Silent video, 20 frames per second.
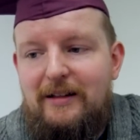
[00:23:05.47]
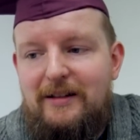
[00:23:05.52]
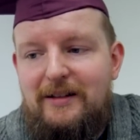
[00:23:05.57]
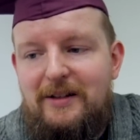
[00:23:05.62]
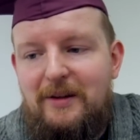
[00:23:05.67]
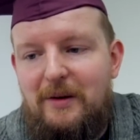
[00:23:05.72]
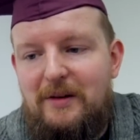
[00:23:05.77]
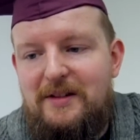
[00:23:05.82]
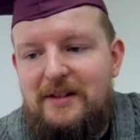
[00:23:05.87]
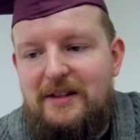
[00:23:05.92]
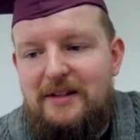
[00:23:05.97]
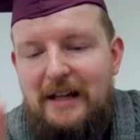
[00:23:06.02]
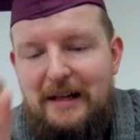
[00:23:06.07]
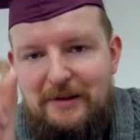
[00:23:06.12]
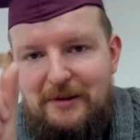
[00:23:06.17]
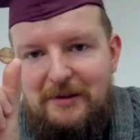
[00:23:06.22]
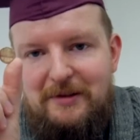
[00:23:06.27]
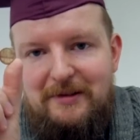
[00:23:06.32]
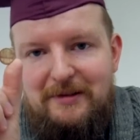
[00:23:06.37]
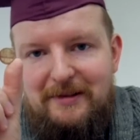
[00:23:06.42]
So it's a
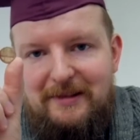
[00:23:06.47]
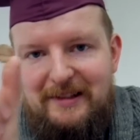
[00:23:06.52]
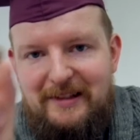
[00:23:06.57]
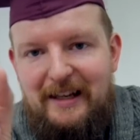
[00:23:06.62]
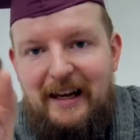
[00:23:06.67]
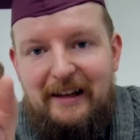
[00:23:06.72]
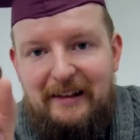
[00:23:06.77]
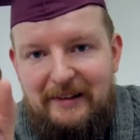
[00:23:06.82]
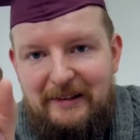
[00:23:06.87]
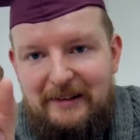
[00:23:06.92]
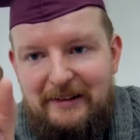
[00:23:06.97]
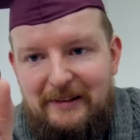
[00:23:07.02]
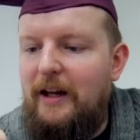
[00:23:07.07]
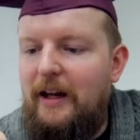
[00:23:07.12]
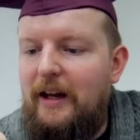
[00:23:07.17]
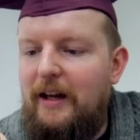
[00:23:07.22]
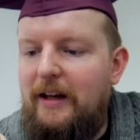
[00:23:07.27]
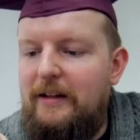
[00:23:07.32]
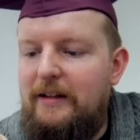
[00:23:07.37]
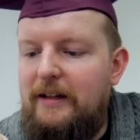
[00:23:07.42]
desert scent.
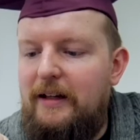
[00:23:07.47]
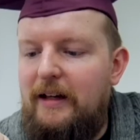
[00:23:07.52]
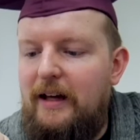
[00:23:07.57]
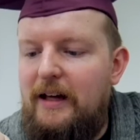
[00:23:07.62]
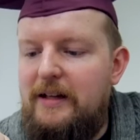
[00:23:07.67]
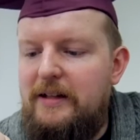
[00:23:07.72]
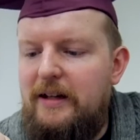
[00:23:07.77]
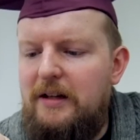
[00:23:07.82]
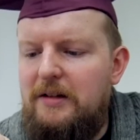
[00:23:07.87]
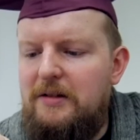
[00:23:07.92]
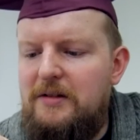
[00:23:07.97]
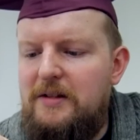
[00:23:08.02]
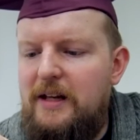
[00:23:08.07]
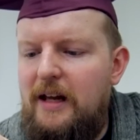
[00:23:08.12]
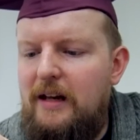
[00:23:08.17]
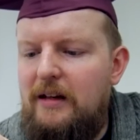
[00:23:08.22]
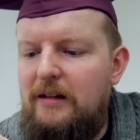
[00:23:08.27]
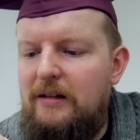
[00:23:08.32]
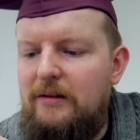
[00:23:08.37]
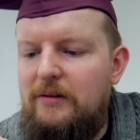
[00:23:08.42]
And as I
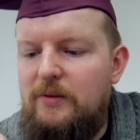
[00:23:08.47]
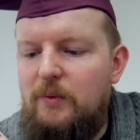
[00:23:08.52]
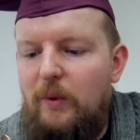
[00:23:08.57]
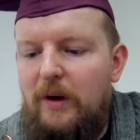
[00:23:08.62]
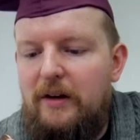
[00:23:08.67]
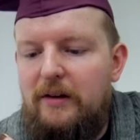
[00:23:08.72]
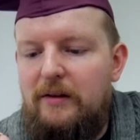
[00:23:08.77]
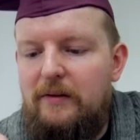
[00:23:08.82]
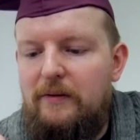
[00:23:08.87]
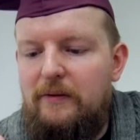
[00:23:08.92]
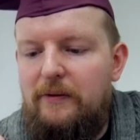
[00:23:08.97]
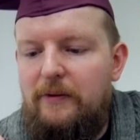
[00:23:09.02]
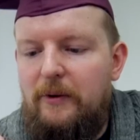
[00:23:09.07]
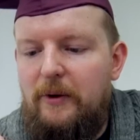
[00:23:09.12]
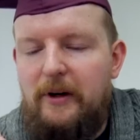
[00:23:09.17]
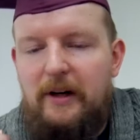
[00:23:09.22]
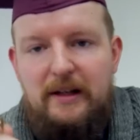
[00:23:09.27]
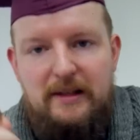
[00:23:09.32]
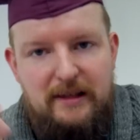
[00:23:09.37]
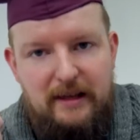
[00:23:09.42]
understand it, there's one
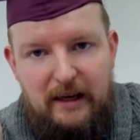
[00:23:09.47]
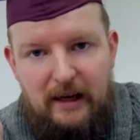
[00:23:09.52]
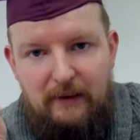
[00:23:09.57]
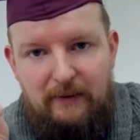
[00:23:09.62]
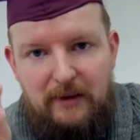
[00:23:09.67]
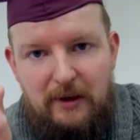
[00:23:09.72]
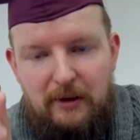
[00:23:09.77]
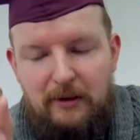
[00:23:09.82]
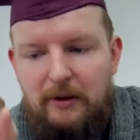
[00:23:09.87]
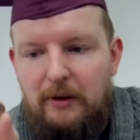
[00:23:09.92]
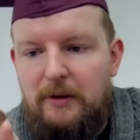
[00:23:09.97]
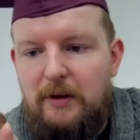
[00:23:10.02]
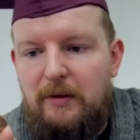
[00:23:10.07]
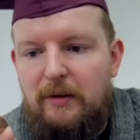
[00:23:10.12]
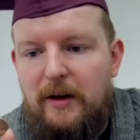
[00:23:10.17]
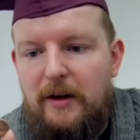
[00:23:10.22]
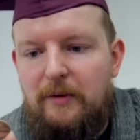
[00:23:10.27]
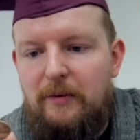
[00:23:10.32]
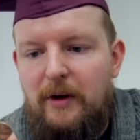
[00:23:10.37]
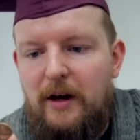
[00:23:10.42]
for us to have here at Loading
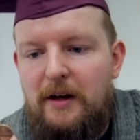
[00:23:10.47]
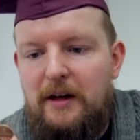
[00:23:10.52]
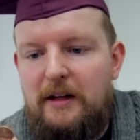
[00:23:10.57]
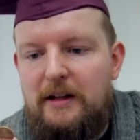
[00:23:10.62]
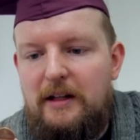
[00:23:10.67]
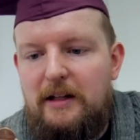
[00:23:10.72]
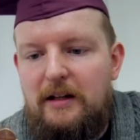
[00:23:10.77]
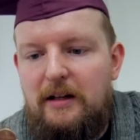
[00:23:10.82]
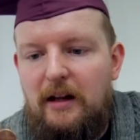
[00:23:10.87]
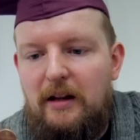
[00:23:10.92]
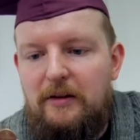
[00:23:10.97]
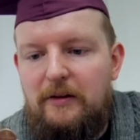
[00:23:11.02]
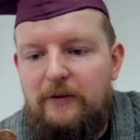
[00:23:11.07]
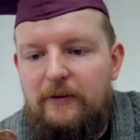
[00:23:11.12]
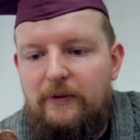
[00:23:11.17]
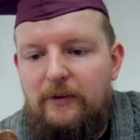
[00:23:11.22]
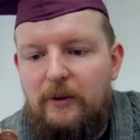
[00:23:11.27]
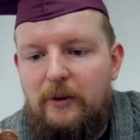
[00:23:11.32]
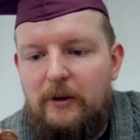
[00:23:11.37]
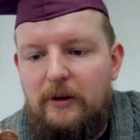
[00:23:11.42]
Ready Run, and then another
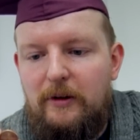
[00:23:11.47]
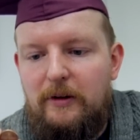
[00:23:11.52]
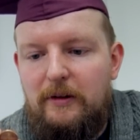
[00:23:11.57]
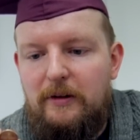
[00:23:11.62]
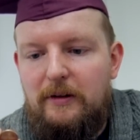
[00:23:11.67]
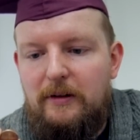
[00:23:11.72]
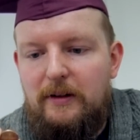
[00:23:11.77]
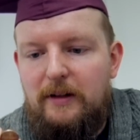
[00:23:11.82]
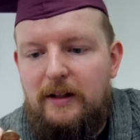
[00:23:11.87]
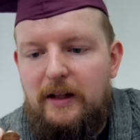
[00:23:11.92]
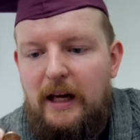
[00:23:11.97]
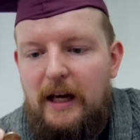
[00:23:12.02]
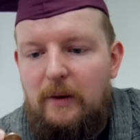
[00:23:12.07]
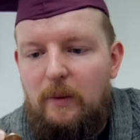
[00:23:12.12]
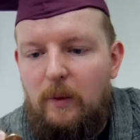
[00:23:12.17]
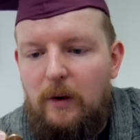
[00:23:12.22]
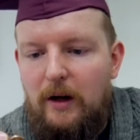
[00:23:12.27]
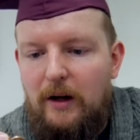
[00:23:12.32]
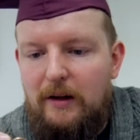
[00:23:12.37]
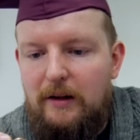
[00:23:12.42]
for Kate
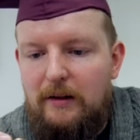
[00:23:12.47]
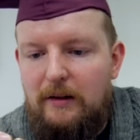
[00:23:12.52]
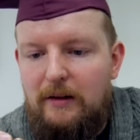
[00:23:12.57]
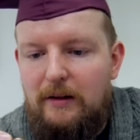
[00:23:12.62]
Watt.